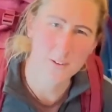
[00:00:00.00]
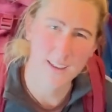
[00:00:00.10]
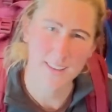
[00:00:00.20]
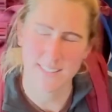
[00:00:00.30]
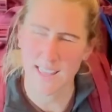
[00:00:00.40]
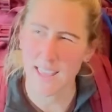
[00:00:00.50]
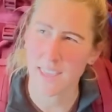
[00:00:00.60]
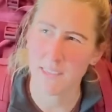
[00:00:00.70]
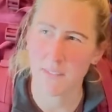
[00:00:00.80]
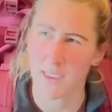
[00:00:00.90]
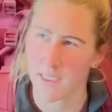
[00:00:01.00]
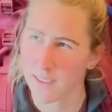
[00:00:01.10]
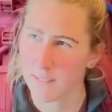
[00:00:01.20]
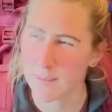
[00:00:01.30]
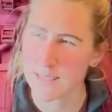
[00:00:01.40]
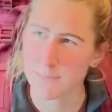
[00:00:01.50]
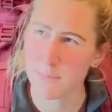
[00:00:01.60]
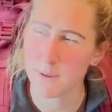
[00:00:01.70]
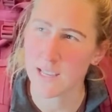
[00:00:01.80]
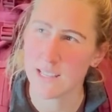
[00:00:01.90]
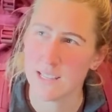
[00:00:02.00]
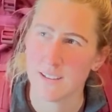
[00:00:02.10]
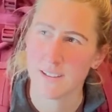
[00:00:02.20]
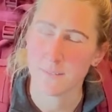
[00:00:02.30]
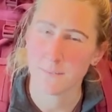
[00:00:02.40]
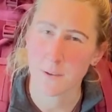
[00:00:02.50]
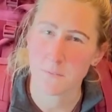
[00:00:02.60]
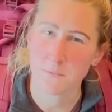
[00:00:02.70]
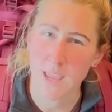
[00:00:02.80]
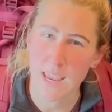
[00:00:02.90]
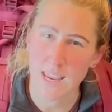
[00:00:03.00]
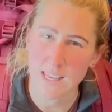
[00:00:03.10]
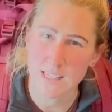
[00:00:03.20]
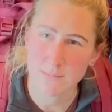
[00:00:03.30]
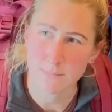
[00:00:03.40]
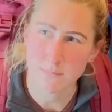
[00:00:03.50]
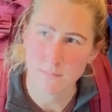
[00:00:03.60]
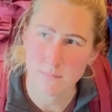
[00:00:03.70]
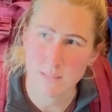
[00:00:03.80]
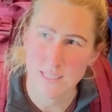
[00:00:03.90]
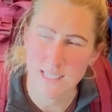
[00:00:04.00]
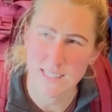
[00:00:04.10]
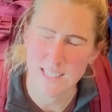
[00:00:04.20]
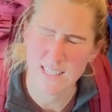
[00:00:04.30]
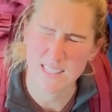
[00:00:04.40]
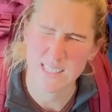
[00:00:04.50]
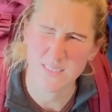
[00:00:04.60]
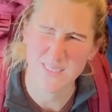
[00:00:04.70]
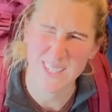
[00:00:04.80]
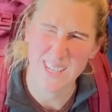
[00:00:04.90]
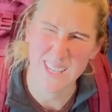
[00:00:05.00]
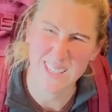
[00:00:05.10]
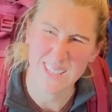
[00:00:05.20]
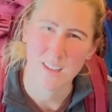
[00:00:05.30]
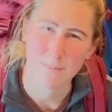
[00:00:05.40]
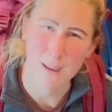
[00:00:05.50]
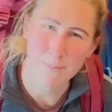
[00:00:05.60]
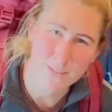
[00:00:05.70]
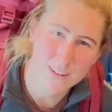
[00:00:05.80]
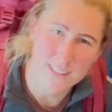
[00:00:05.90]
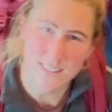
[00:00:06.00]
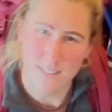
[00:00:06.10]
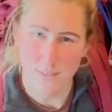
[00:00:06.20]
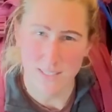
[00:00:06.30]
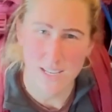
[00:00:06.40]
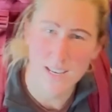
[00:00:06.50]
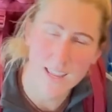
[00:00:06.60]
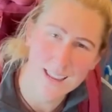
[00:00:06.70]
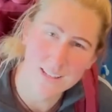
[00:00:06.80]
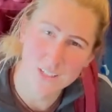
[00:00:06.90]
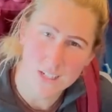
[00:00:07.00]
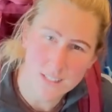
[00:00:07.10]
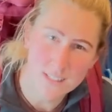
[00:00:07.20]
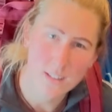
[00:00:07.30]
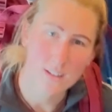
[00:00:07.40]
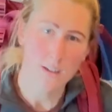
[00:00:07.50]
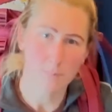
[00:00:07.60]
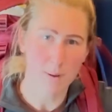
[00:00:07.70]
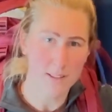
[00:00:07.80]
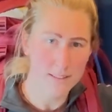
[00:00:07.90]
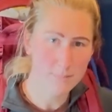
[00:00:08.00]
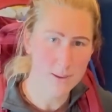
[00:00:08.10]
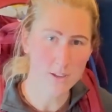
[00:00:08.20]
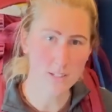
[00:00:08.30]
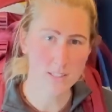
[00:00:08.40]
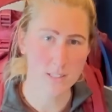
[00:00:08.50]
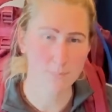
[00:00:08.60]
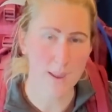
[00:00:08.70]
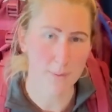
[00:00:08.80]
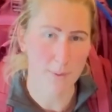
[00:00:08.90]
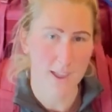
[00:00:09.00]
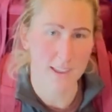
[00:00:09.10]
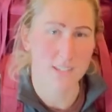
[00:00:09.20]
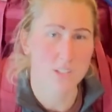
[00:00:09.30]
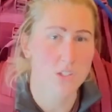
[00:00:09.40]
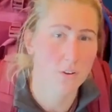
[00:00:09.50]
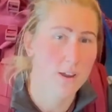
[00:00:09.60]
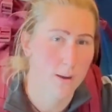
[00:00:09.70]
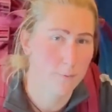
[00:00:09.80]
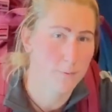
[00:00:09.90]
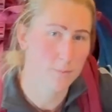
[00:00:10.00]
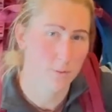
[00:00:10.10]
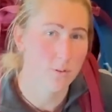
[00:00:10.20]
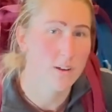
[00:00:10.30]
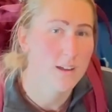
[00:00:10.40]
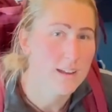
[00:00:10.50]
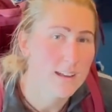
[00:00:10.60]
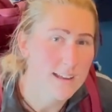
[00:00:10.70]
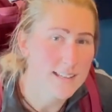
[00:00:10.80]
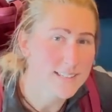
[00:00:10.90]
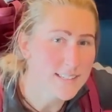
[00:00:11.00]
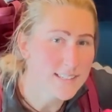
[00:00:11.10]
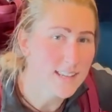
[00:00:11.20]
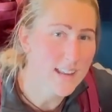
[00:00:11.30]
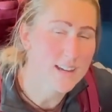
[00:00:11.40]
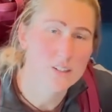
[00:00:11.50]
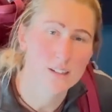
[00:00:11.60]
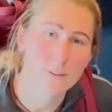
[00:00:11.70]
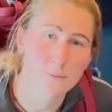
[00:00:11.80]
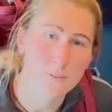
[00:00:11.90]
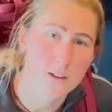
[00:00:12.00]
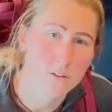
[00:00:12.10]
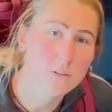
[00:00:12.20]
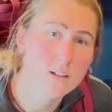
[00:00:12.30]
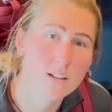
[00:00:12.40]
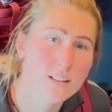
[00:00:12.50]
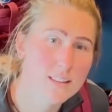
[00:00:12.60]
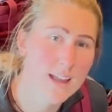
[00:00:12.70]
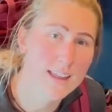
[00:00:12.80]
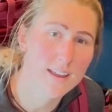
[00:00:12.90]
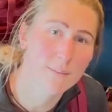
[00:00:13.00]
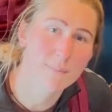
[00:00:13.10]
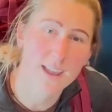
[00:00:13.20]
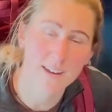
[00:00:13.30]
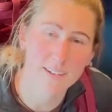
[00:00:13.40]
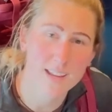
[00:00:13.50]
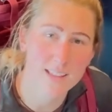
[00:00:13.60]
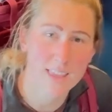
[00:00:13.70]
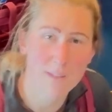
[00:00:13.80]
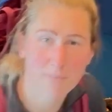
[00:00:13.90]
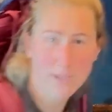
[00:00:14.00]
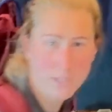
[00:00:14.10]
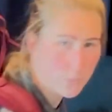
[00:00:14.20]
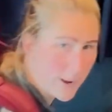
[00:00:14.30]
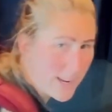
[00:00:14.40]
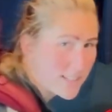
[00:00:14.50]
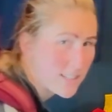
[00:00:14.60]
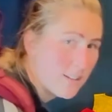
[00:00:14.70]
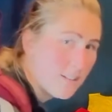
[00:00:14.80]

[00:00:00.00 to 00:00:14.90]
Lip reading: like it's that heavy. Must be about 15, 16, 17, maybe around 17 kgs. But because this backpack is so comfortable, it doesn't actually feel like I'm carrying that much weight